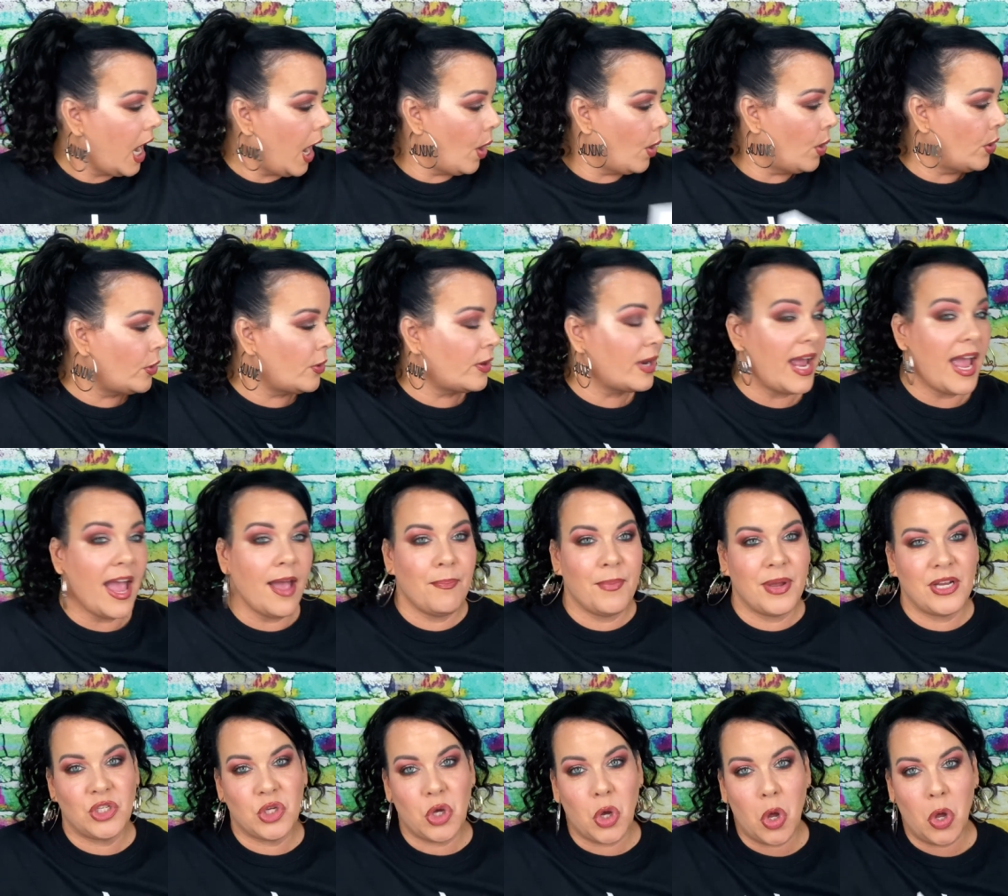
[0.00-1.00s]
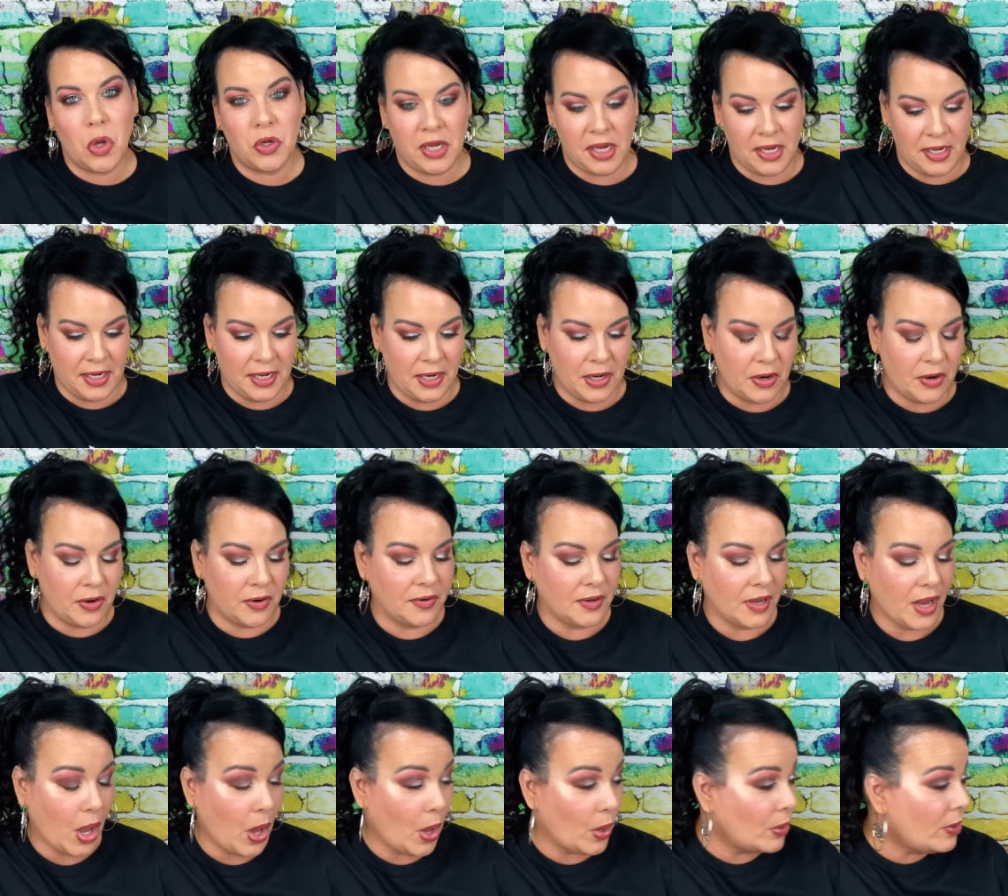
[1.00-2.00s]
Hold on, I have my dog in here.
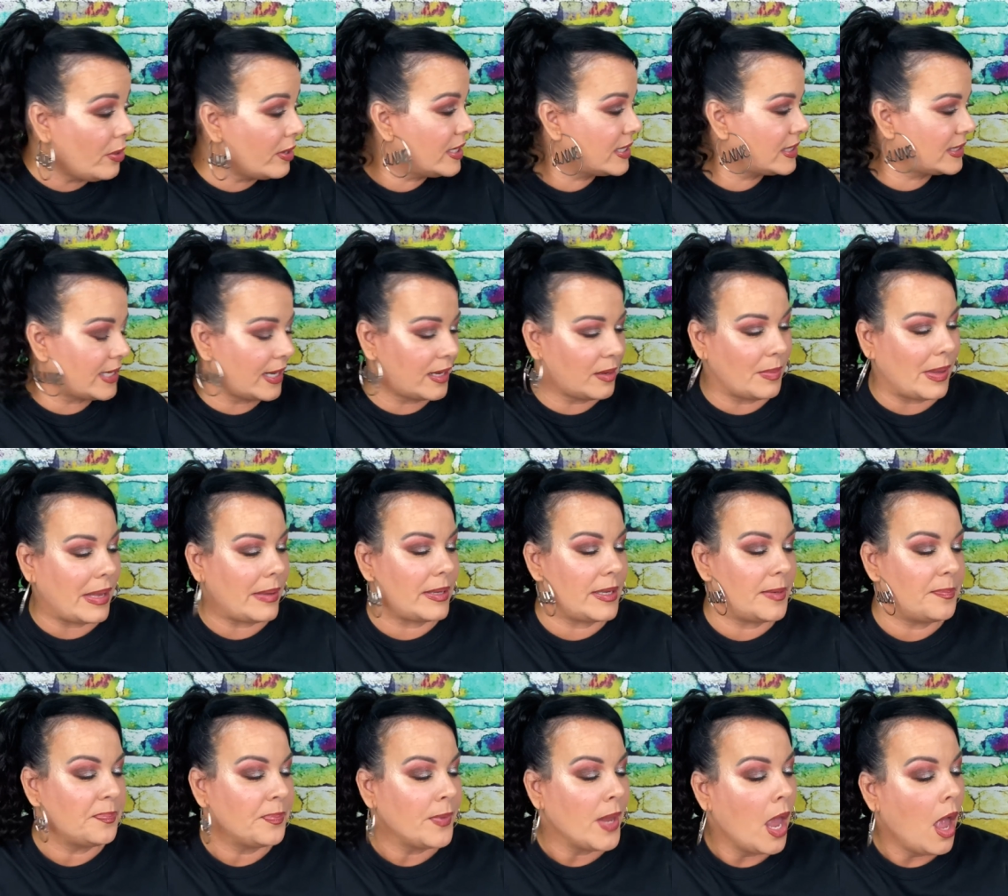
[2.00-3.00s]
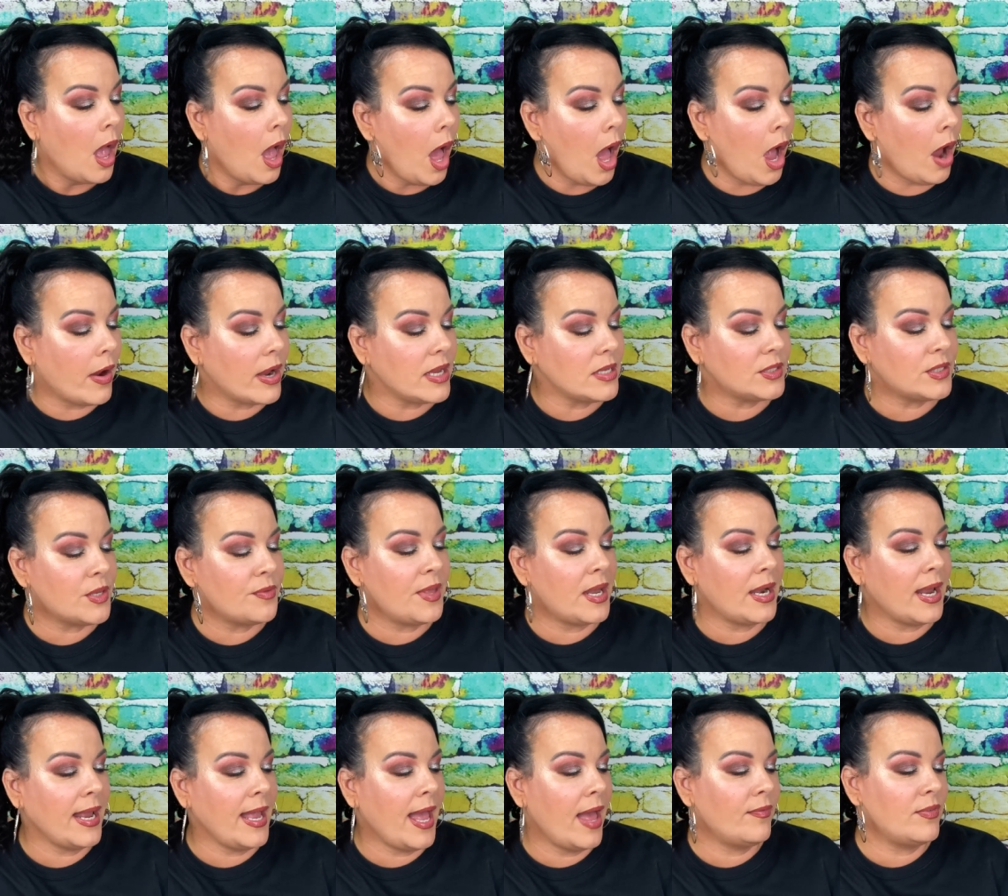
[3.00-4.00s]
Hold on a second, baby. All right, so
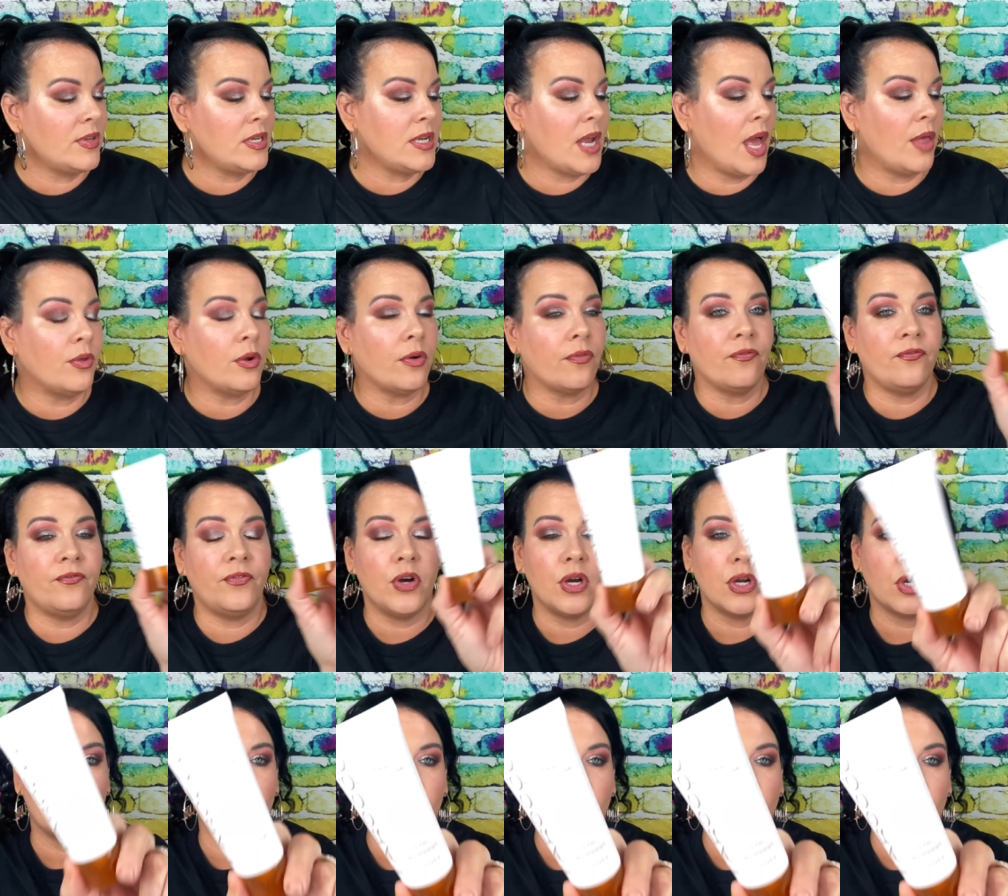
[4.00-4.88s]
then I have another foot